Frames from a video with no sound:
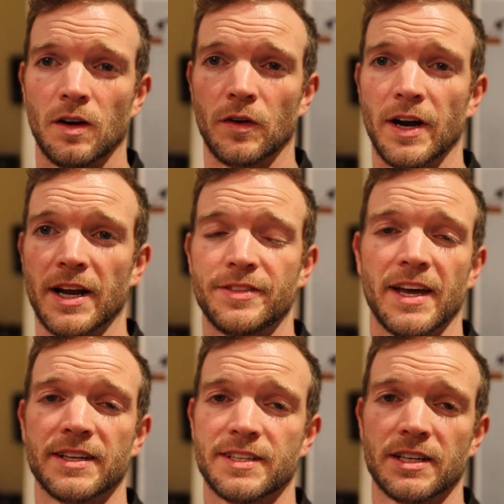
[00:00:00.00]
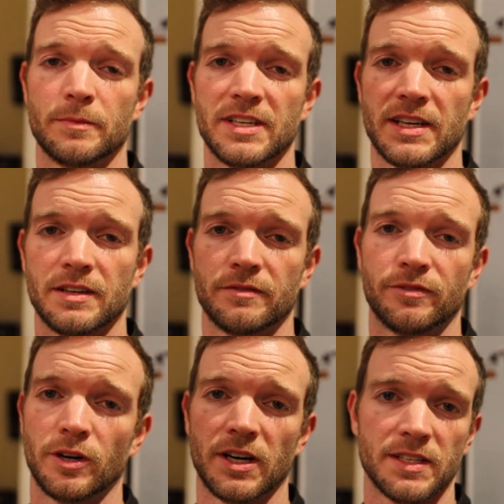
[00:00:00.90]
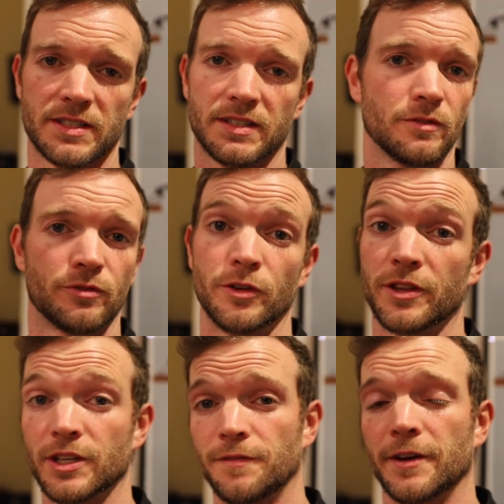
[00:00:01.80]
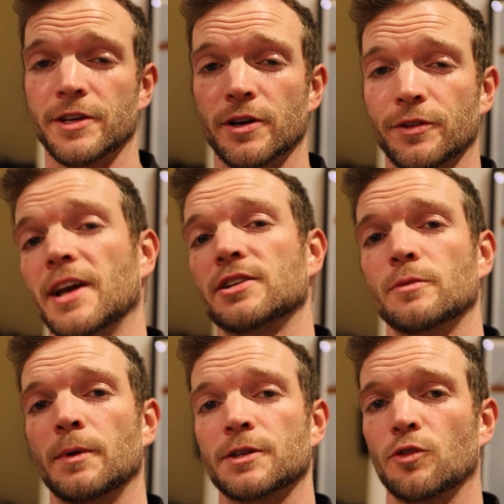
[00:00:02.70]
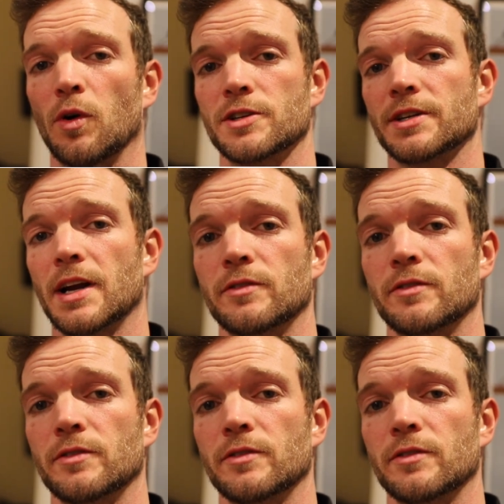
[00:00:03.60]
All right, that is going to be it for us for this video. Thanks so much for watching,